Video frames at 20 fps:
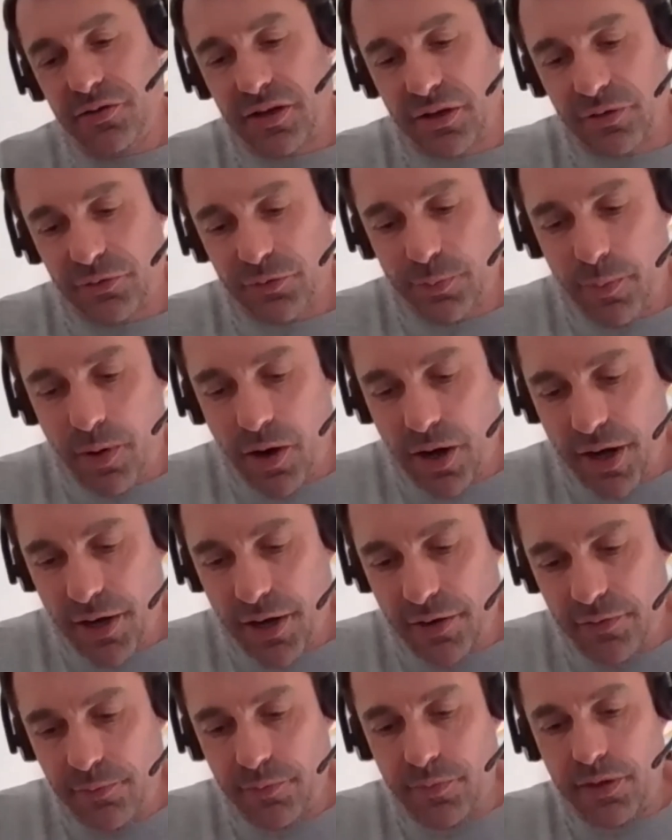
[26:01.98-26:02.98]
It's
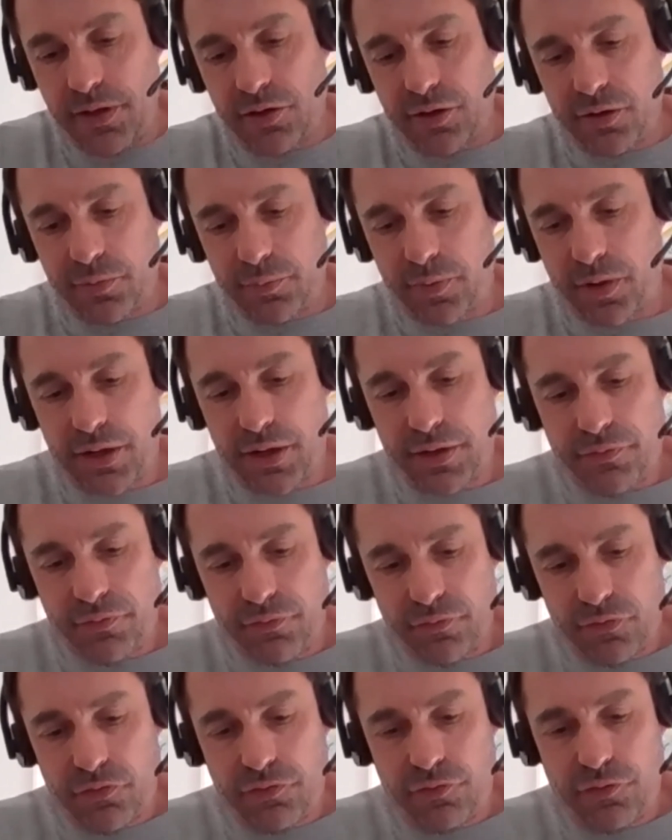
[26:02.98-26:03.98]
my
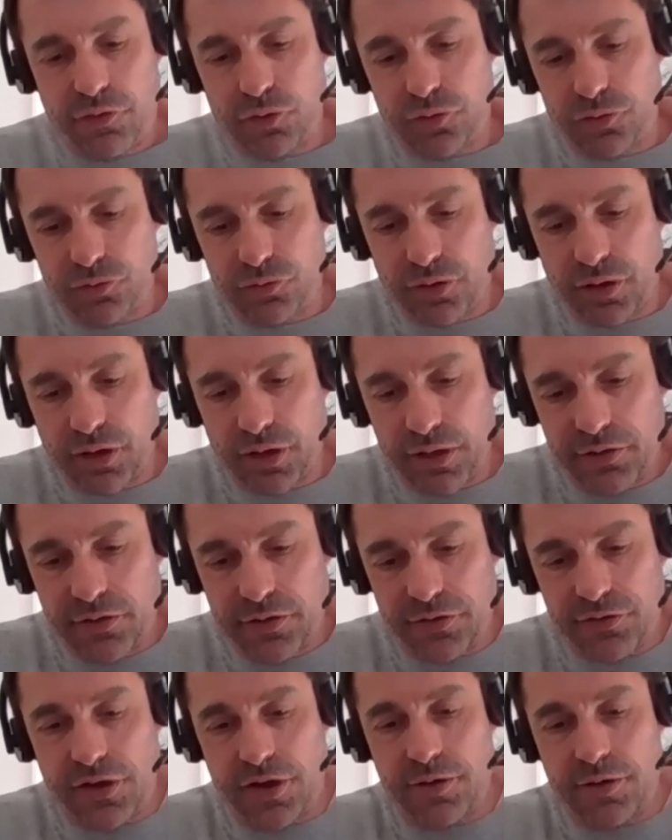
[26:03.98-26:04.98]
fault in
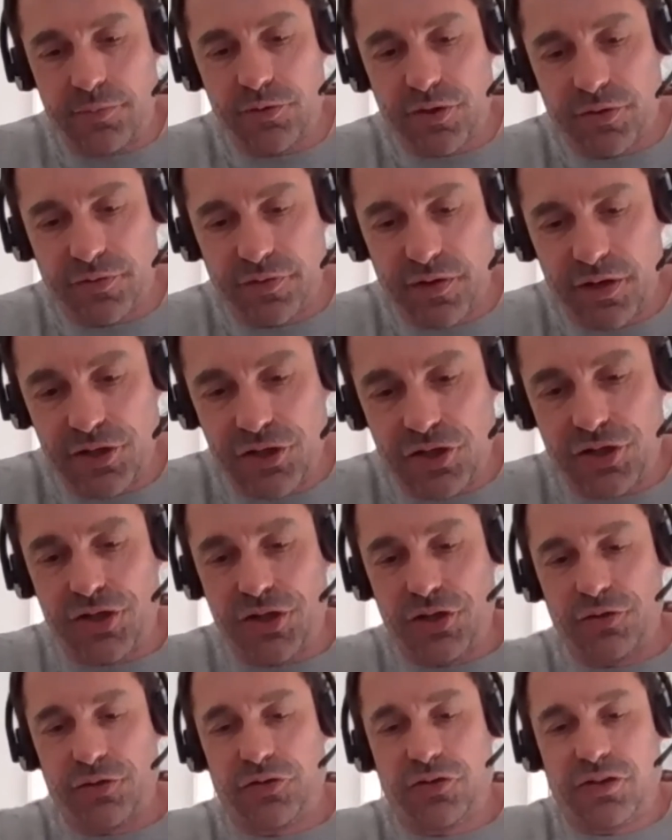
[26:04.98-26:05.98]
terms of
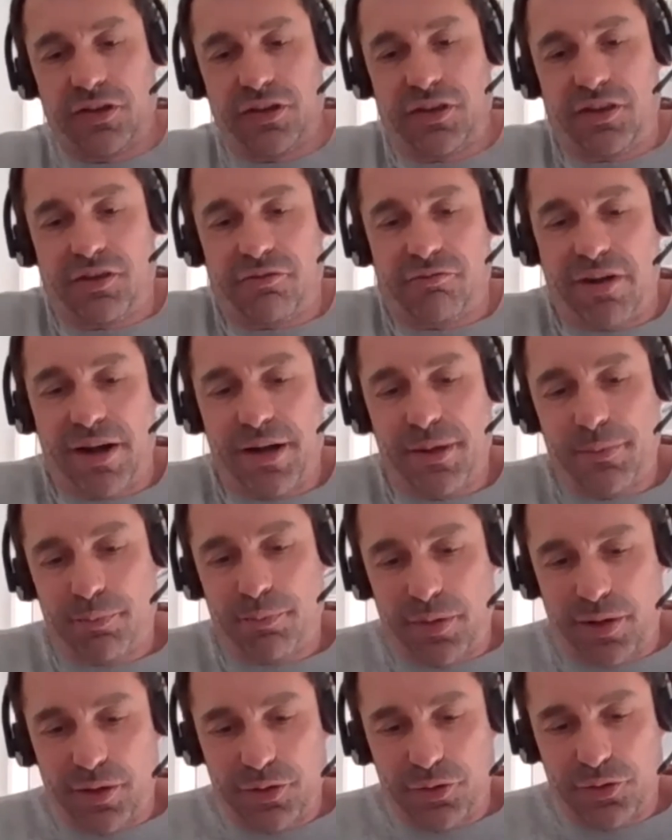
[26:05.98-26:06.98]
introducing the
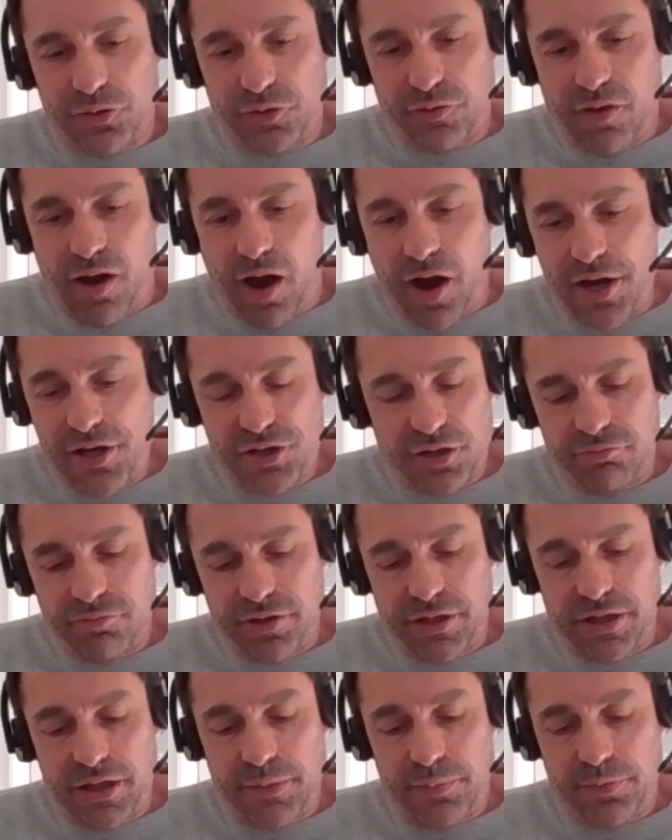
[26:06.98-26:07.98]
rainbows of hydrogen. I'd
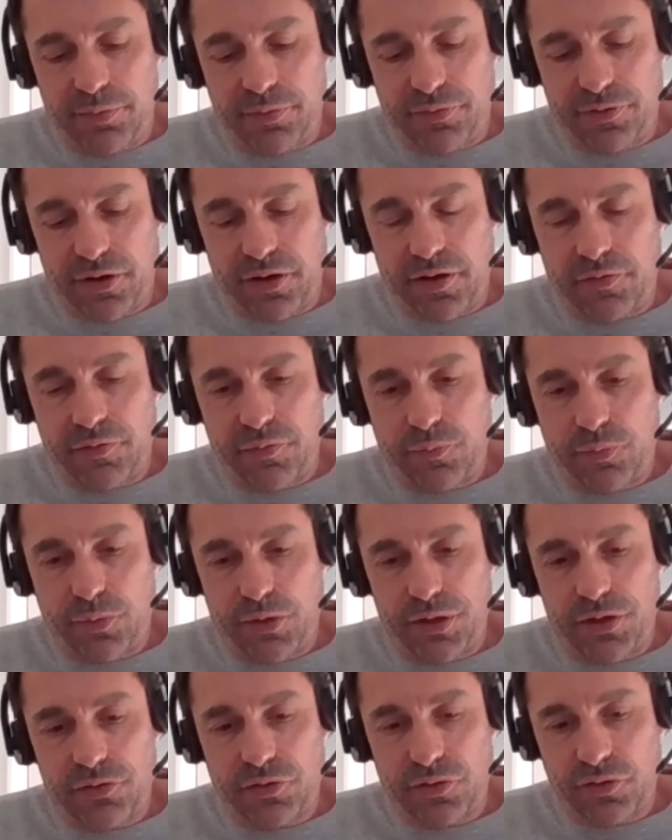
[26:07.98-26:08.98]
really prefer if we
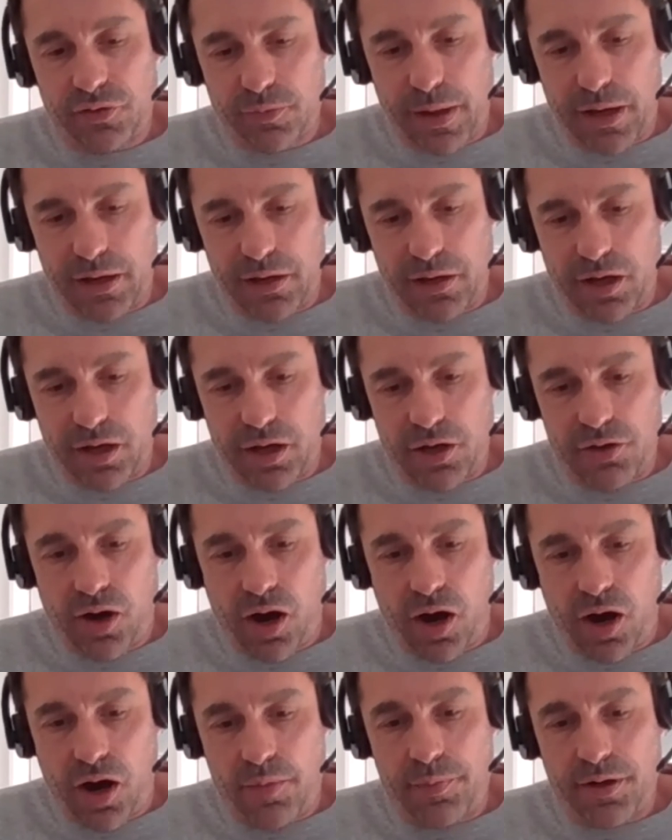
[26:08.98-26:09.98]
talked about low
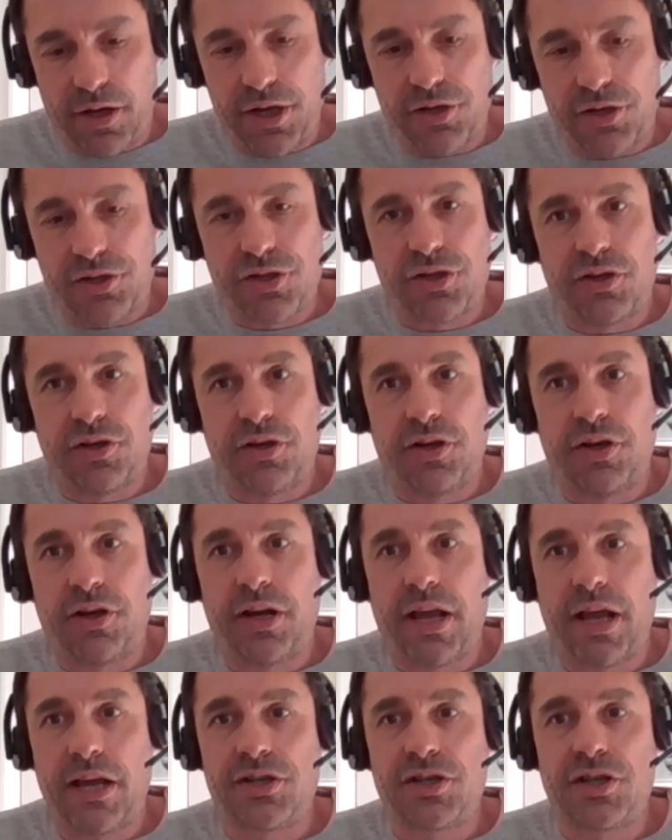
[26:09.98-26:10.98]
carbon hydrogen and
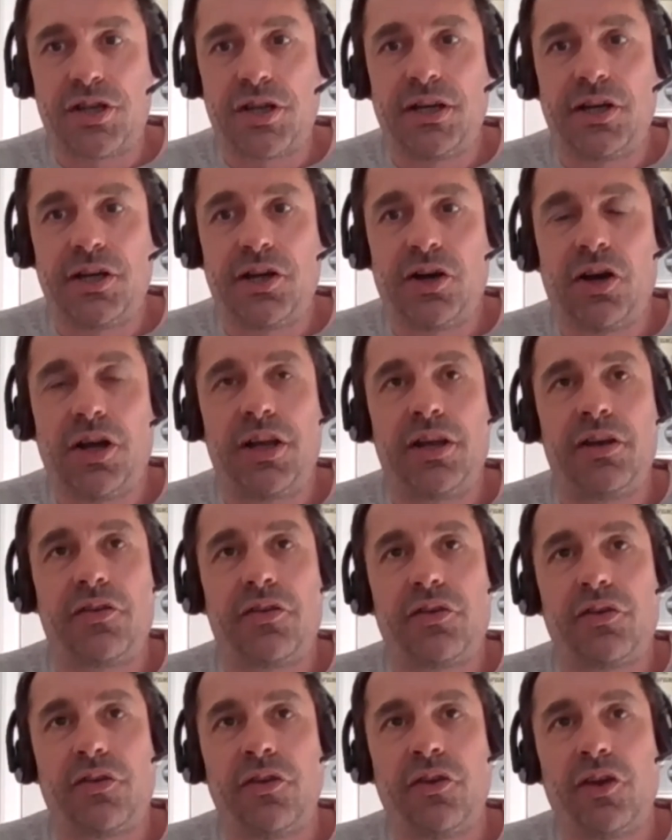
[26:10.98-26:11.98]
actually got
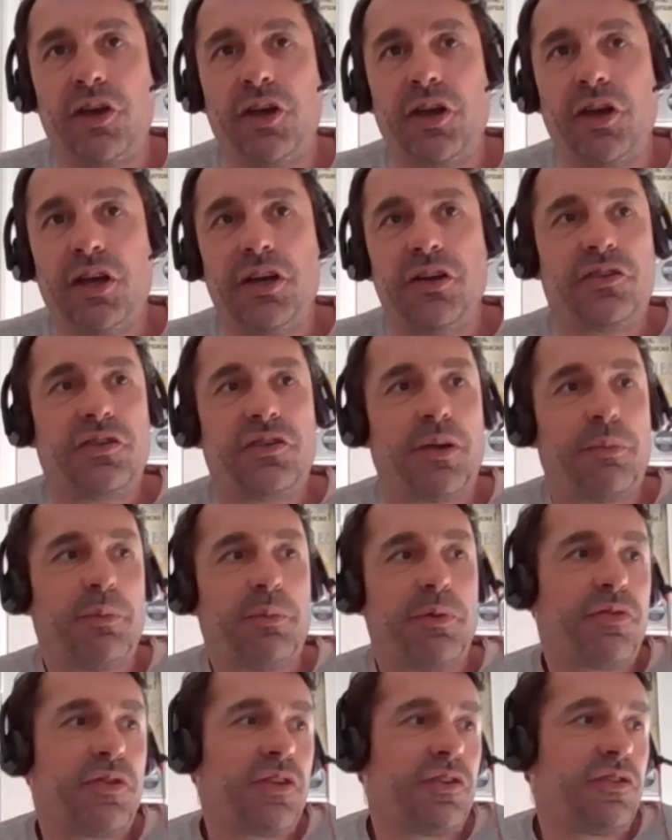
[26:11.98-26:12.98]
into some of
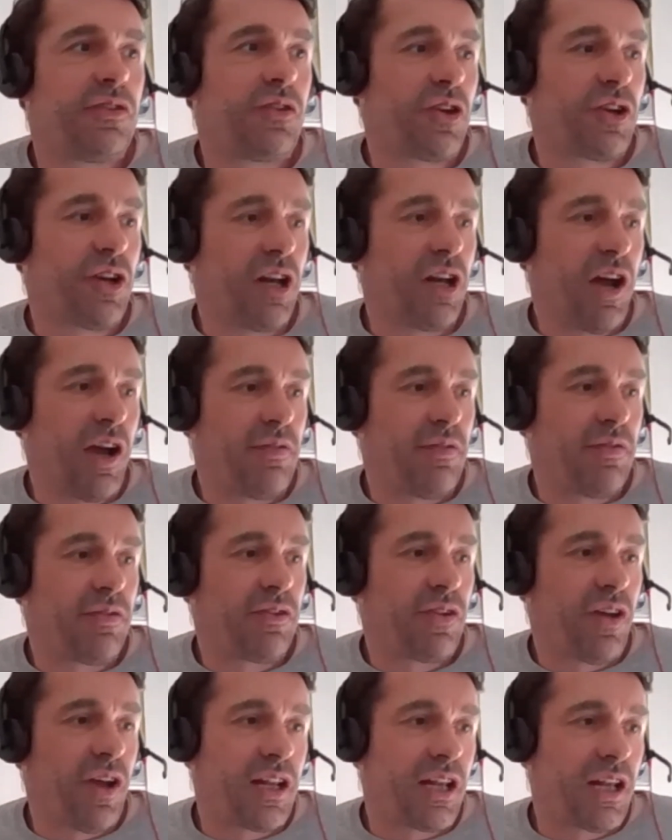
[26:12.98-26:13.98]
the sort of life
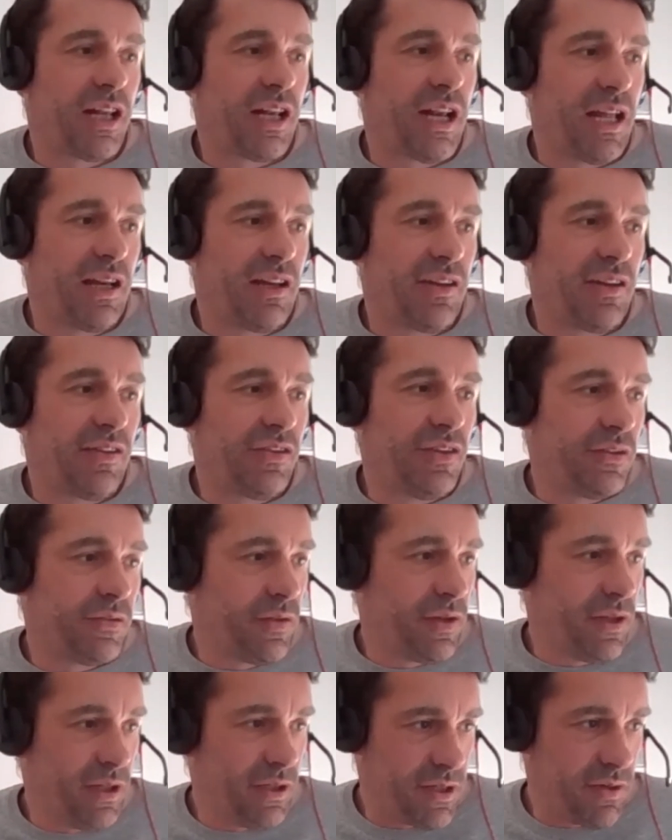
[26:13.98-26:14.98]
cycle analysis for
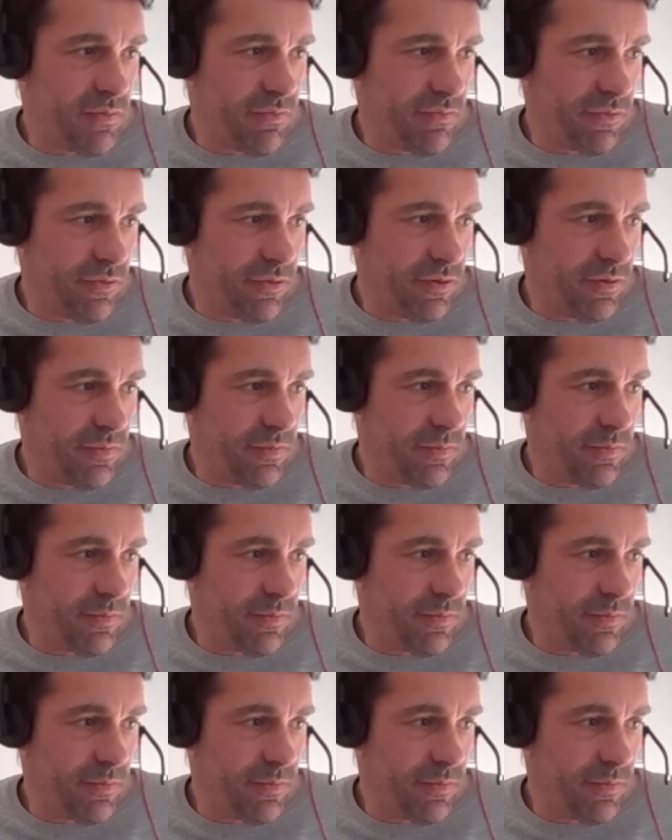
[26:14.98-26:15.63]
these different